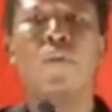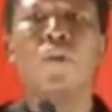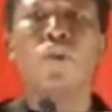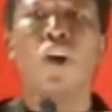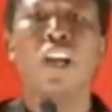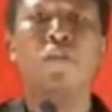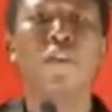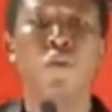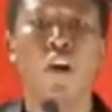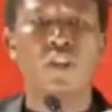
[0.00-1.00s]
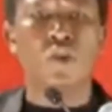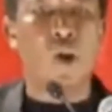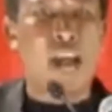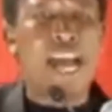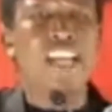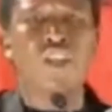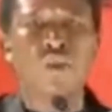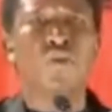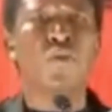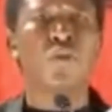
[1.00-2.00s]
we don't even want to
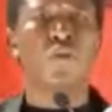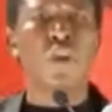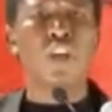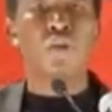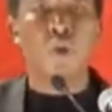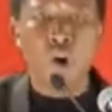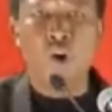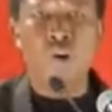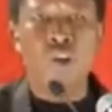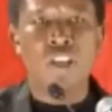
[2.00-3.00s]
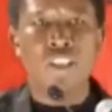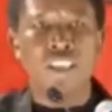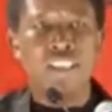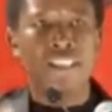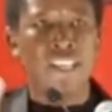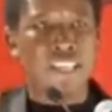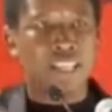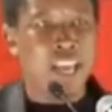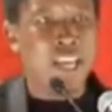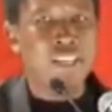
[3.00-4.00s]
argue. We know this is a
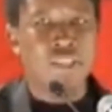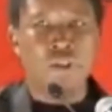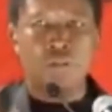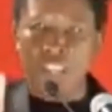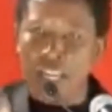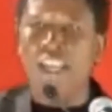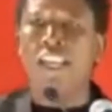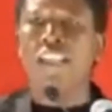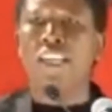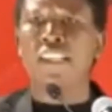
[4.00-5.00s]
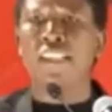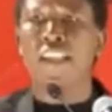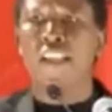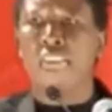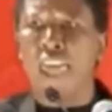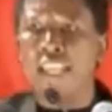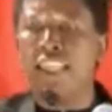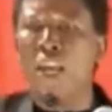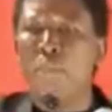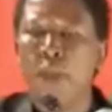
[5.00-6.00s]
case of negligence,
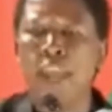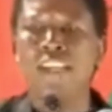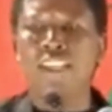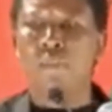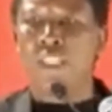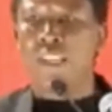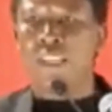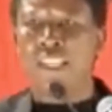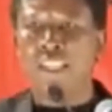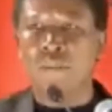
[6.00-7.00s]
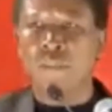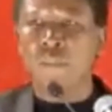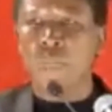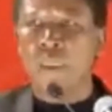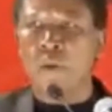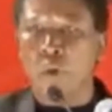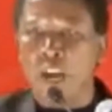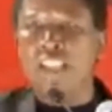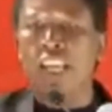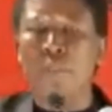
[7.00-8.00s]
and they paid immediately.
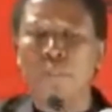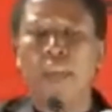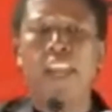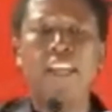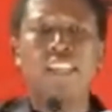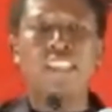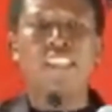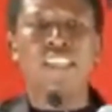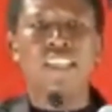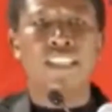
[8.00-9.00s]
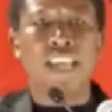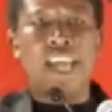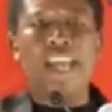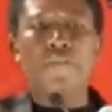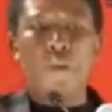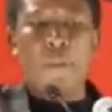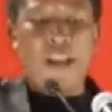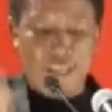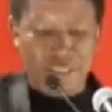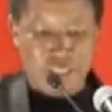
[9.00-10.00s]
When they paid, the
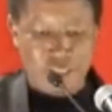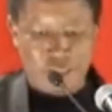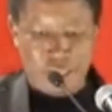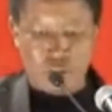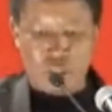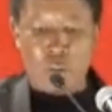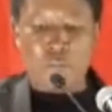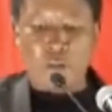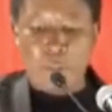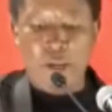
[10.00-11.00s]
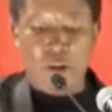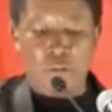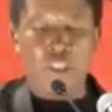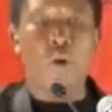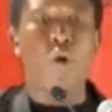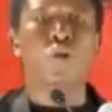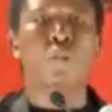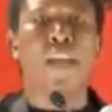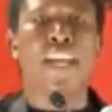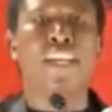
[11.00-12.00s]
former SG said to the family of the old
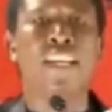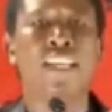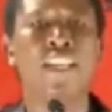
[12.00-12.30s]
man,